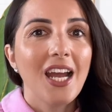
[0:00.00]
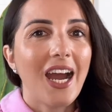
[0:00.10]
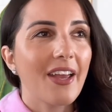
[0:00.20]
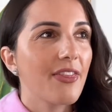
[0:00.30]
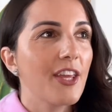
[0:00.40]

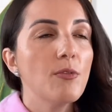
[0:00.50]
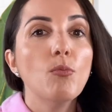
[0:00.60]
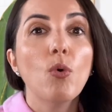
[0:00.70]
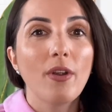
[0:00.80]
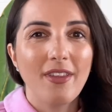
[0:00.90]
I think
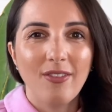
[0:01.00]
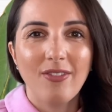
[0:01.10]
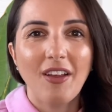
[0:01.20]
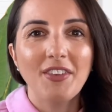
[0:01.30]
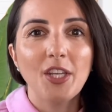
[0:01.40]
more than
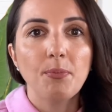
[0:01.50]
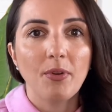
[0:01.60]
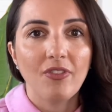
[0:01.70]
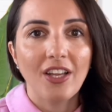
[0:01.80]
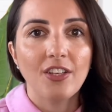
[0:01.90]

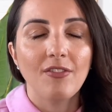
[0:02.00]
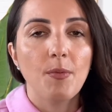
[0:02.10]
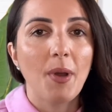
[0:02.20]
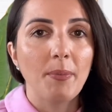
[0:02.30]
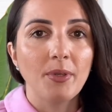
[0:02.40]
70% of the
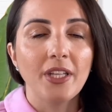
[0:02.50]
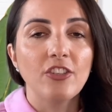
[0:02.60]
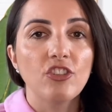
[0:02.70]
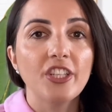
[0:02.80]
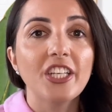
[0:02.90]

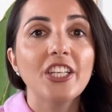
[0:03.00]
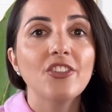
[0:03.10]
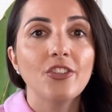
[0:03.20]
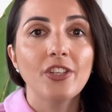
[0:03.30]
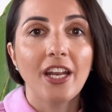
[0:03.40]
population here
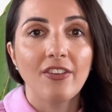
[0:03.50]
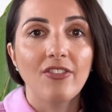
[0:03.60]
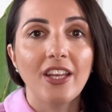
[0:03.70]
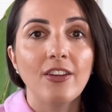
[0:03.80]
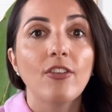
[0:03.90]
in the United
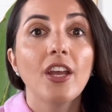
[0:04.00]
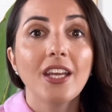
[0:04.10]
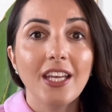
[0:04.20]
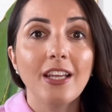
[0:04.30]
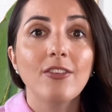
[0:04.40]
States
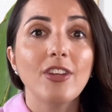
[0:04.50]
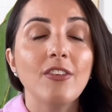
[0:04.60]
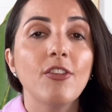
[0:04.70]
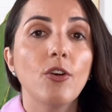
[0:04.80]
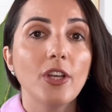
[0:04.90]
is
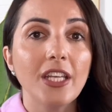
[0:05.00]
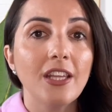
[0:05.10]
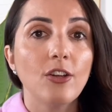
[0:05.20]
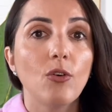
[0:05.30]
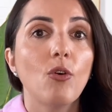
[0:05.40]
either,
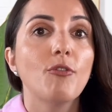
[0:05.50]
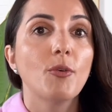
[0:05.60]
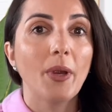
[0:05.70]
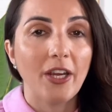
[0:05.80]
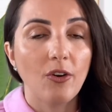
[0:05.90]
either
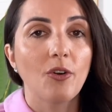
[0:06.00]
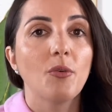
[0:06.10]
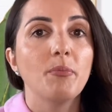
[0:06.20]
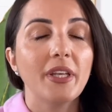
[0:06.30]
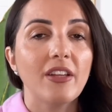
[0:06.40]
overweight or
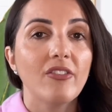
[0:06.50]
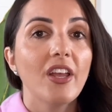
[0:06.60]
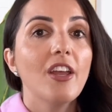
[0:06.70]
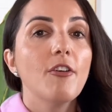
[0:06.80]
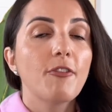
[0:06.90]
obese.
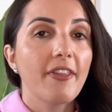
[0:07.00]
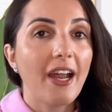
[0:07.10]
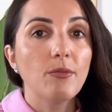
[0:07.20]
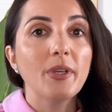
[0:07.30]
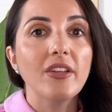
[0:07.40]
For
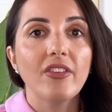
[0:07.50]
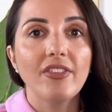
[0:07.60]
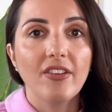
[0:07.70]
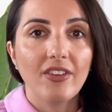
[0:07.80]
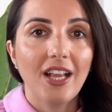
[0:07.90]
that reason,
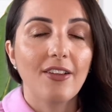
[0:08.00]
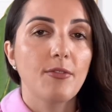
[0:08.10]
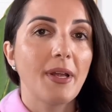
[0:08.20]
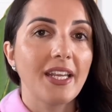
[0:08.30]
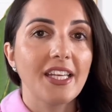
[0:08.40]
this class of
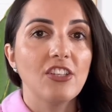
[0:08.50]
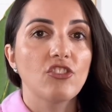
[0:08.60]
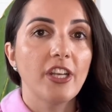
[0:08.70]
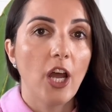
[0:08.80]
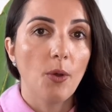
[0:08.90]

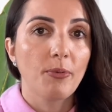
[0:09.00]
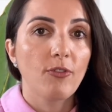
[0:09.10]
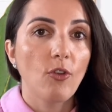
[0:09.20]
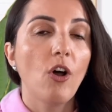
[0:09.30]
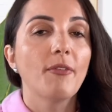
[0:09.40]
medication
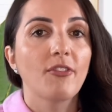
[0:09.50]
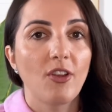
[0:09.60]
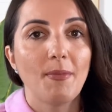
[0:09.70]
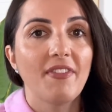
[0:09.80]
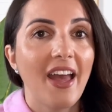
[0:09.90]
helps solve
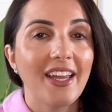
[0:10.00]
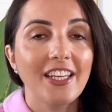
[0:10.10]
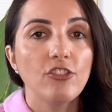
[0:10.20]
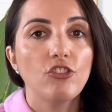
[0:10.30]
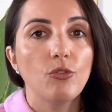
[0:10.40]
some of that
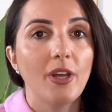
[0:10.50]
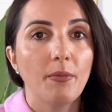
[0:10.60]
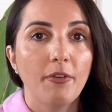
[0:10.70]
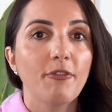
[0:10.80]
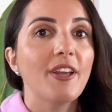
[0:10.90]
issue that
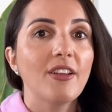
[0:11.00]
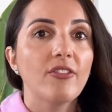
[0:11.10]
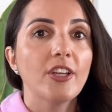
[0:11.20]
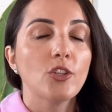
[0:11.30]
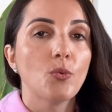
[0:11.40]
we're
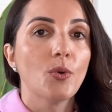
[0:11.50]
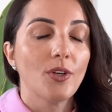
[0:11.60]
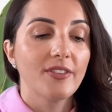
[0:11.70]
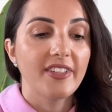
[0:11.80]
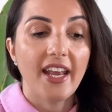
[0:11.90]
facing in the
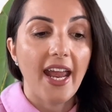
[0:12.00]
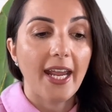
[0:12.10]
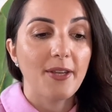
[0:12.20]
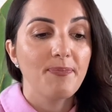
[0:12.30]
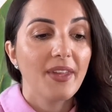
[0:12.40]
world
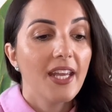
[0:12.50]
today.